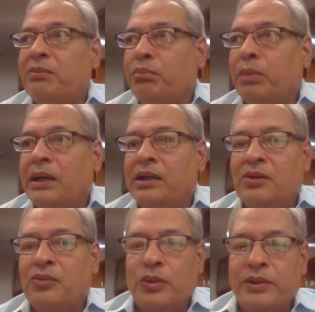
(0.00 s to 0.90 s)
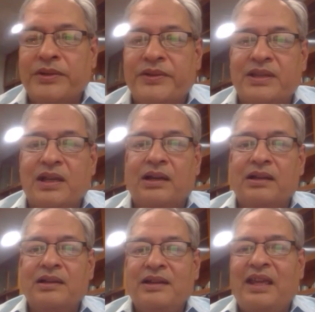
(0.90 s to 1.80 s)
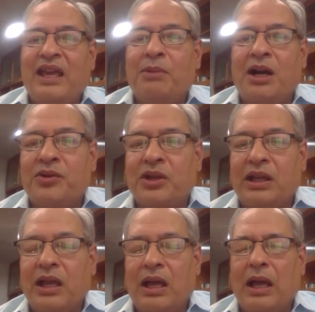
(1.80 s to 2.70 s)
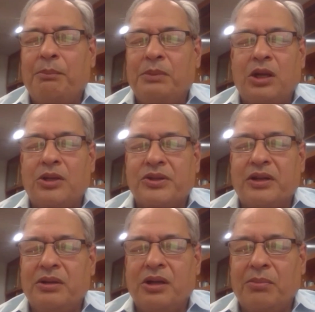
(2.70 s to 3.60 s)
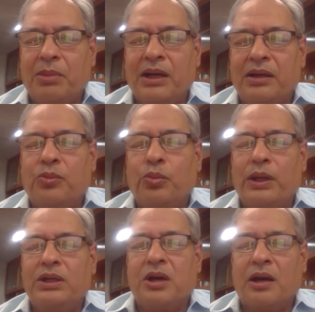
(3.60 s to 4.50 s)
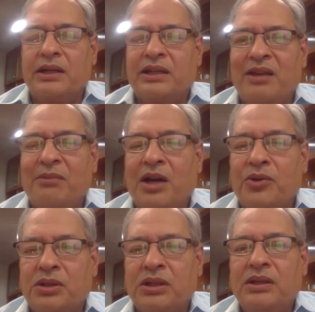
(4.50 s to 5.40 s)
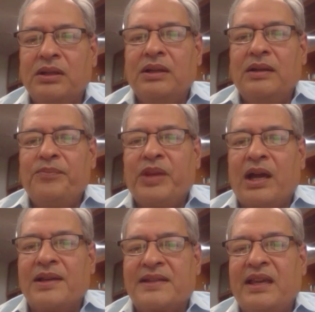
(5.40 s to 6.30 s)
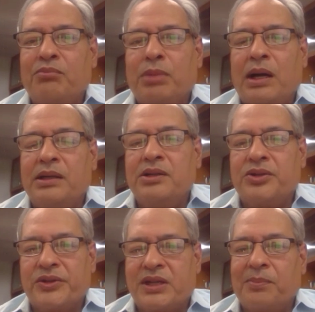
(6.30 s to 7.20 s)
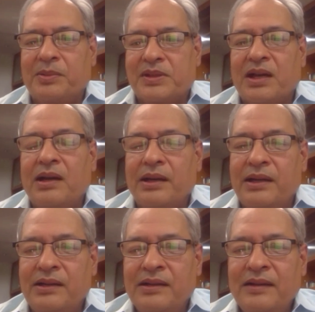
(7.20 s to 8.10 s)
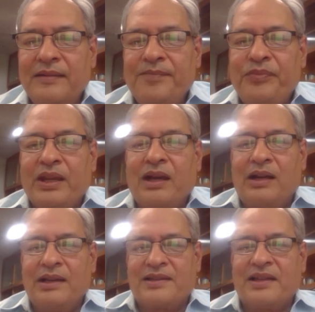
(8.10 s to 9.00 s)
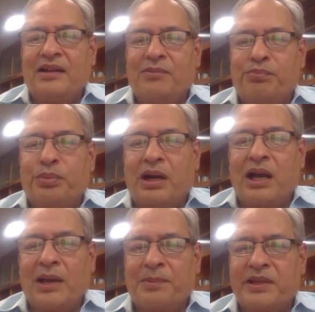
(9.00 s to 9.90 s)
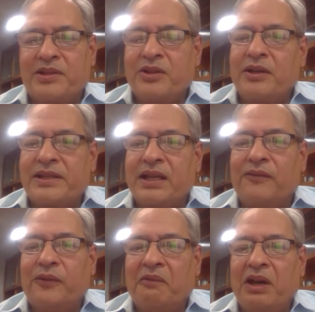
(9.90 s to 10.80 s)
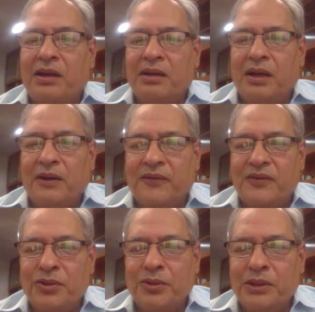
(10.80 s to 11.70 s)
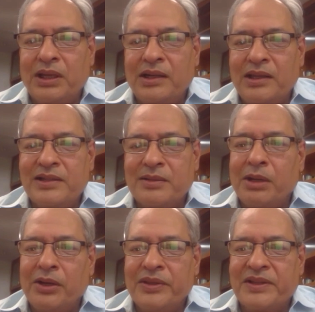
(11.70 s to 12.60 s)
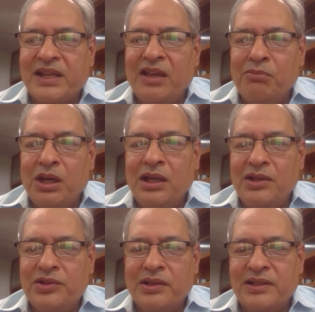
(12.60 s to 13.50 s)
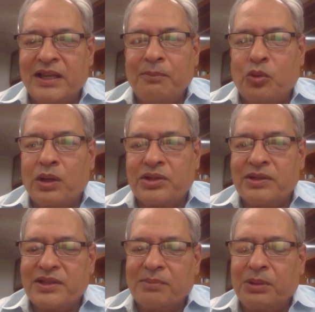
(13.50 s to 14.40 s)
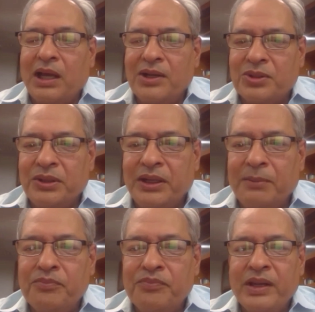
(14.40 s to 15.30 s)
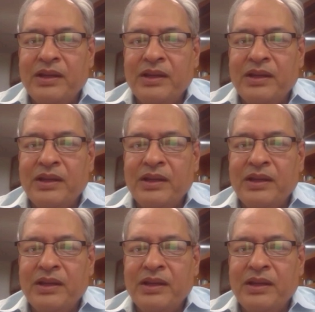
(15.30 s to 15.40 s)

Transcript: Biden came out, when Doggett came out asking Biden to step aside, I said perhaps he's not self-aware enough to know that he's about the same age and the same questions apply to him.